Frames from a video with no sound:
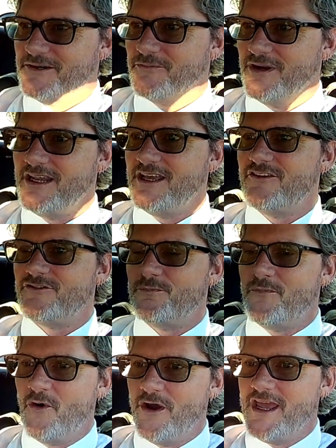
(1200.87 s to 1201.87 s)
is
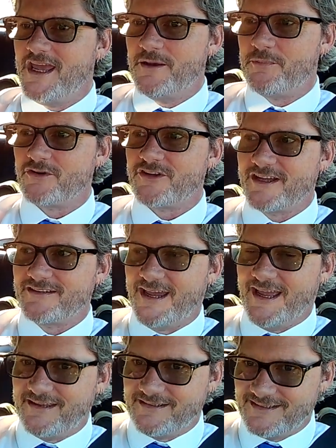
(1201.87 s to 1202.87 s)
muy
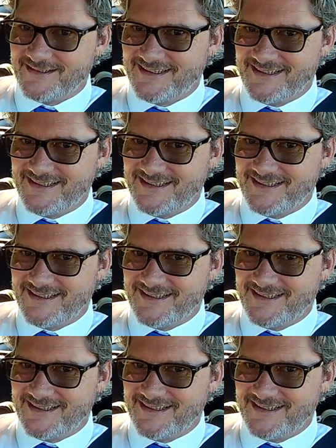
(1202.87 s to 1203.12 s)
importante.